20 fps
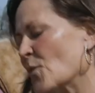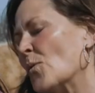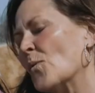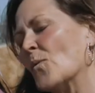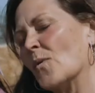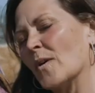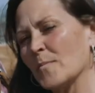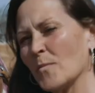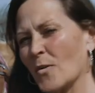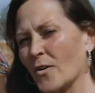
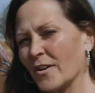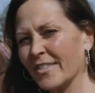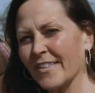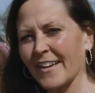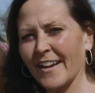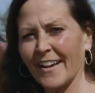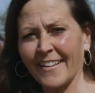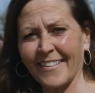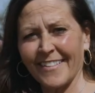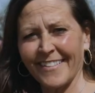One more
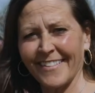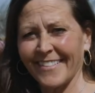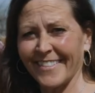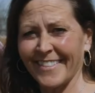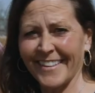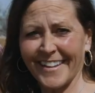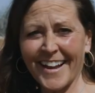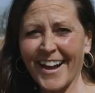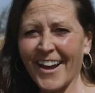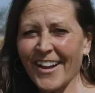thing,
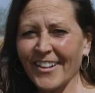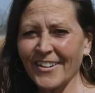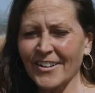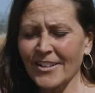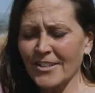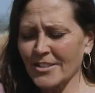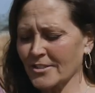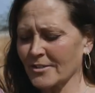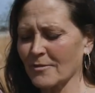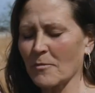the
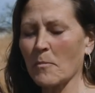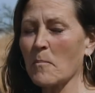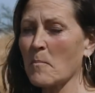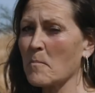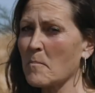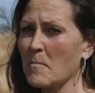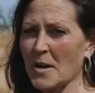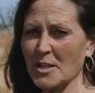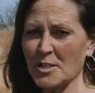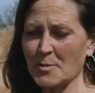colors,
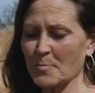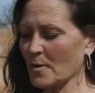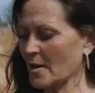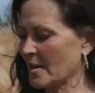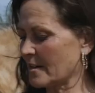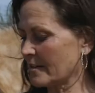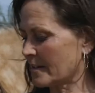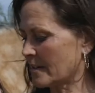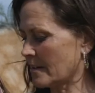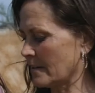much
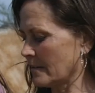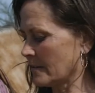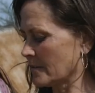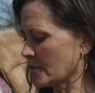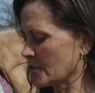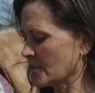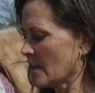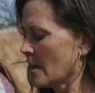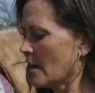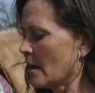brighter
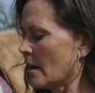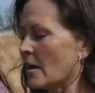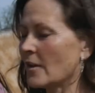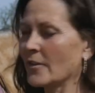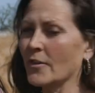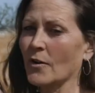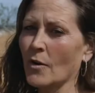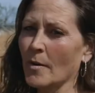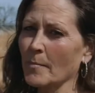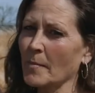colors.
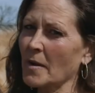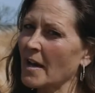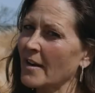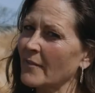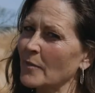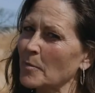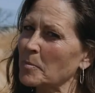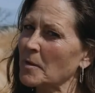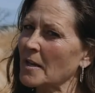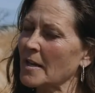Although I'm kind
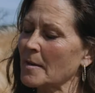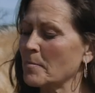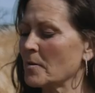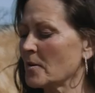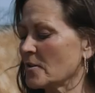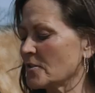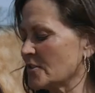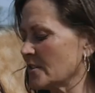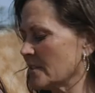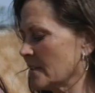of a plain
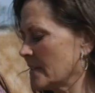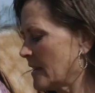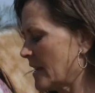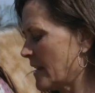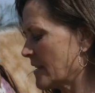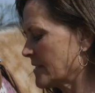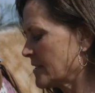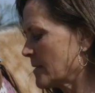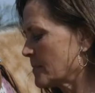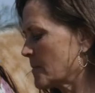person
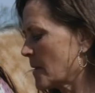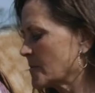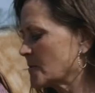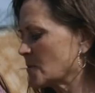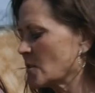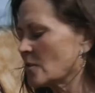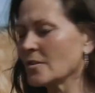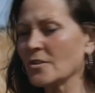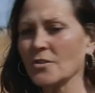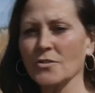and sometimes
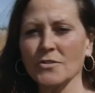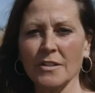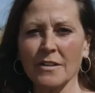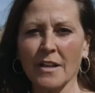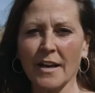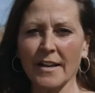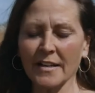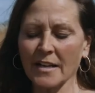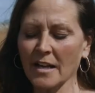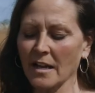don't use a
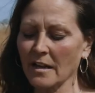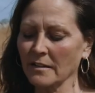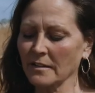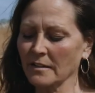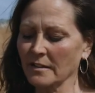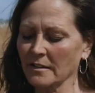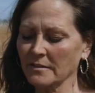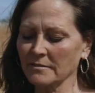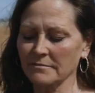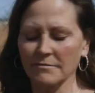lot of
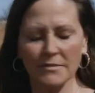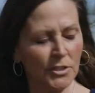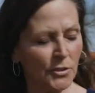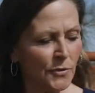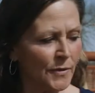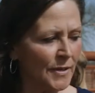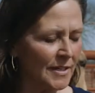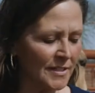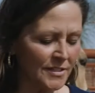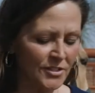color,
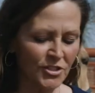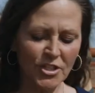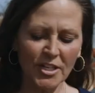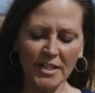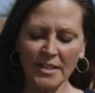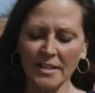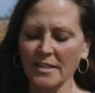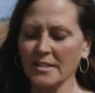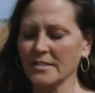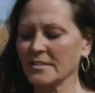Louie and his
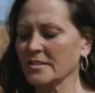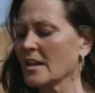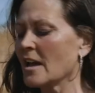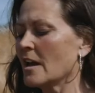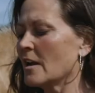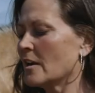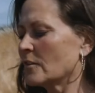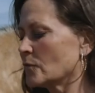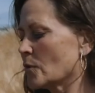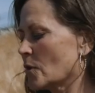cheetahs,
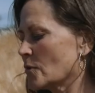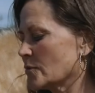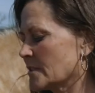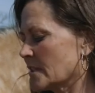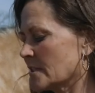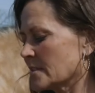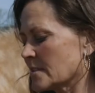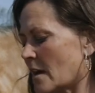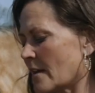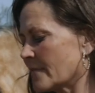
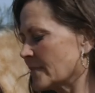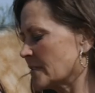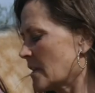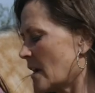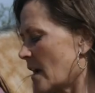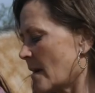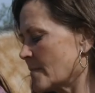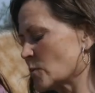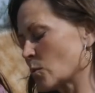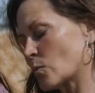Rosa's
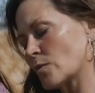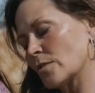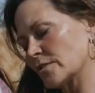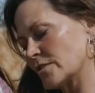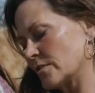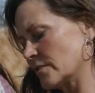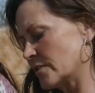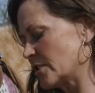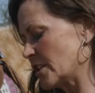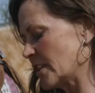oftentimes were
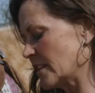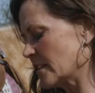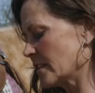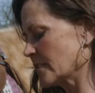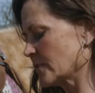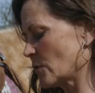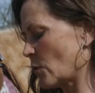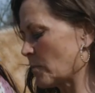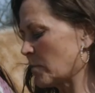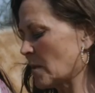
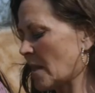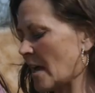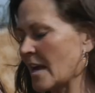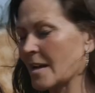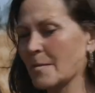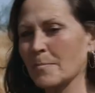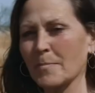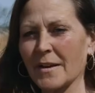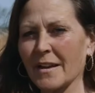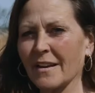cheetahs or black,
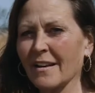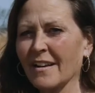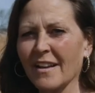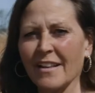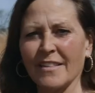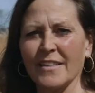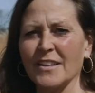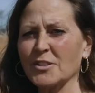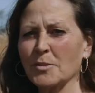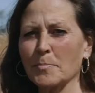but
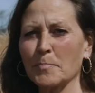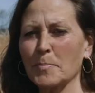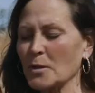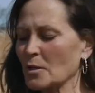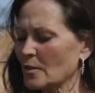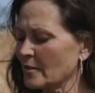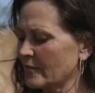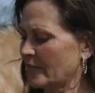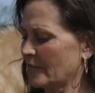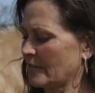these are
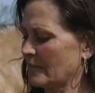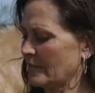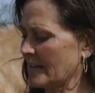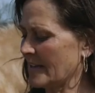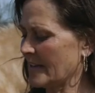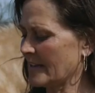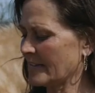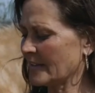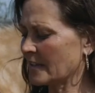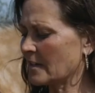beautiful
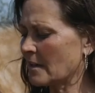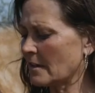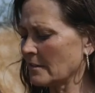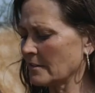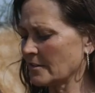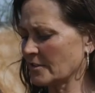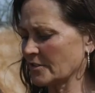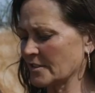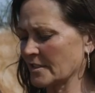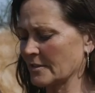and the
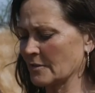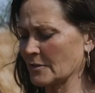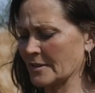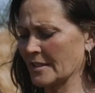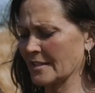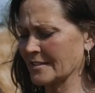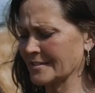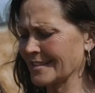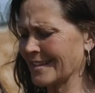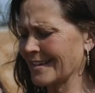colors with
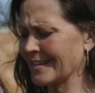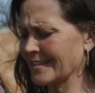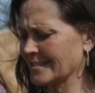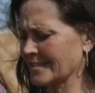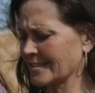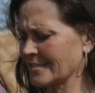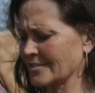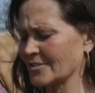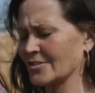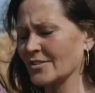the aesthetics
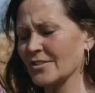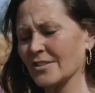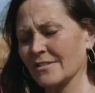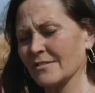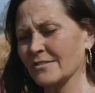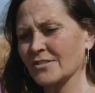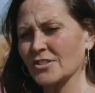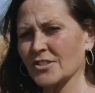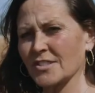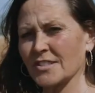is
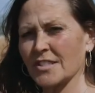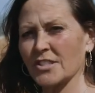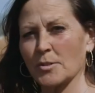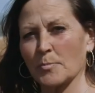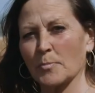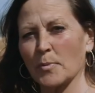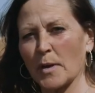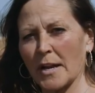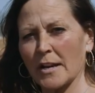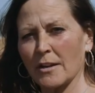just such a
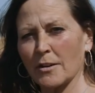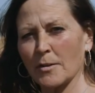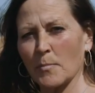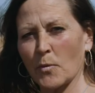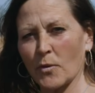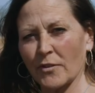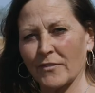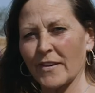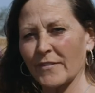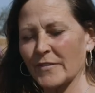brighter,
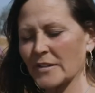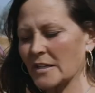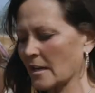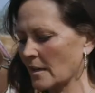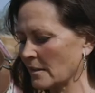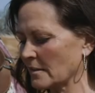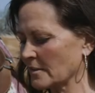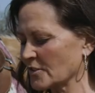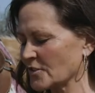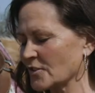more vivid
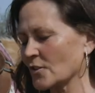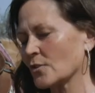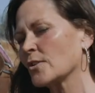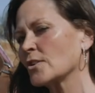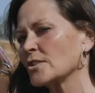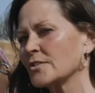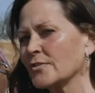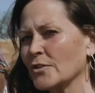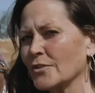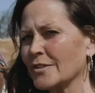color. So
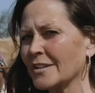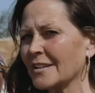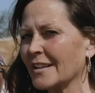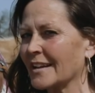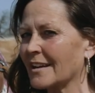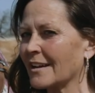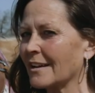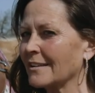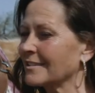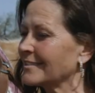those of you that
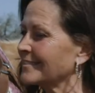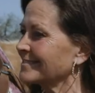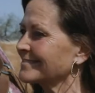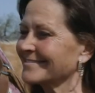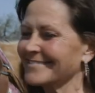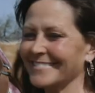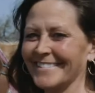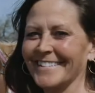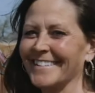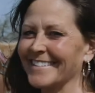like color,
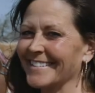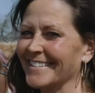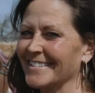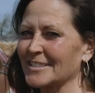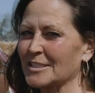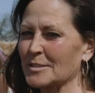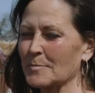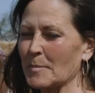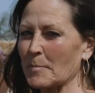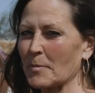this
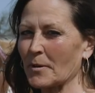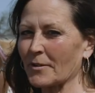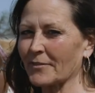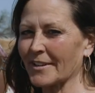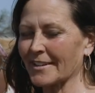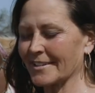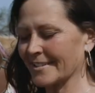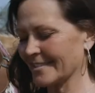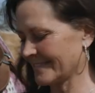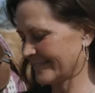is gonna be
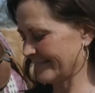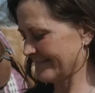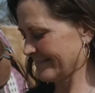perfect.